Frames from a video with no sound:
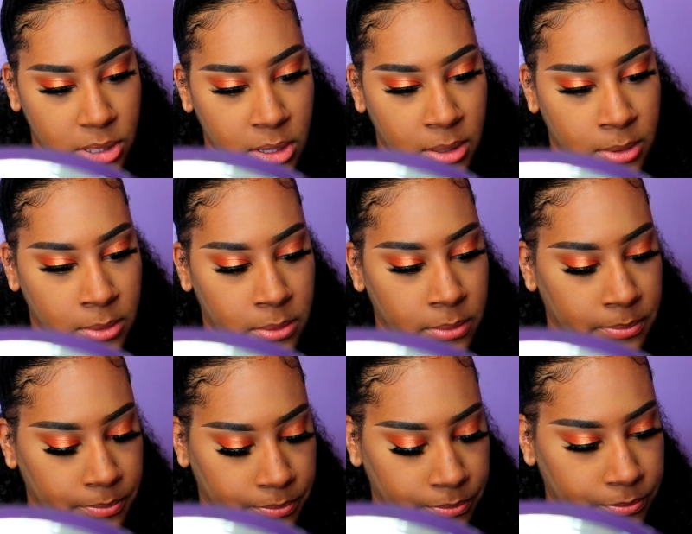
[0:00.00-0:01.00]
So
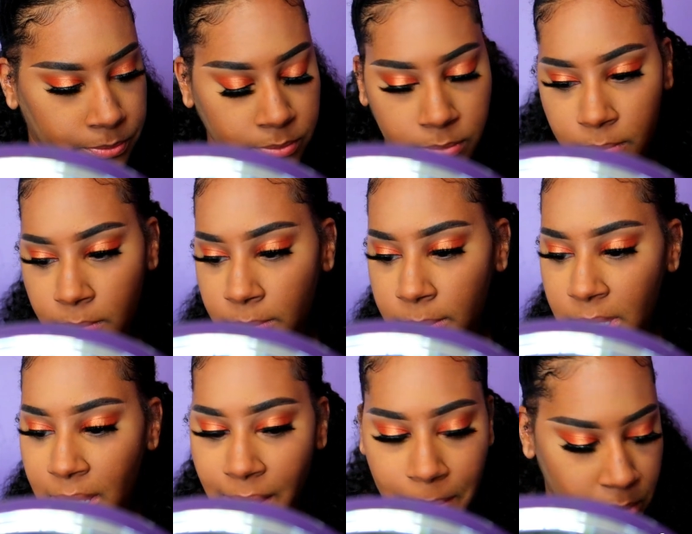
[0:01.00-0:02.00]

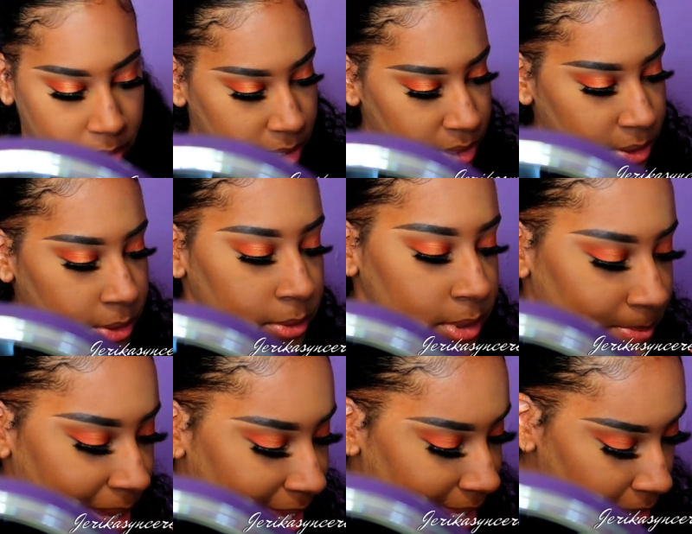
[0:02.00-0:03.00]
I'm going to use
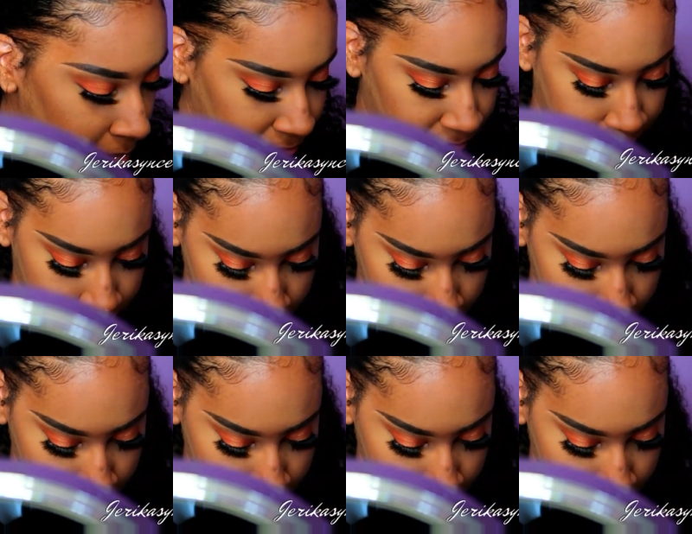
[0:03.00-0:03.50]
my e.l.f.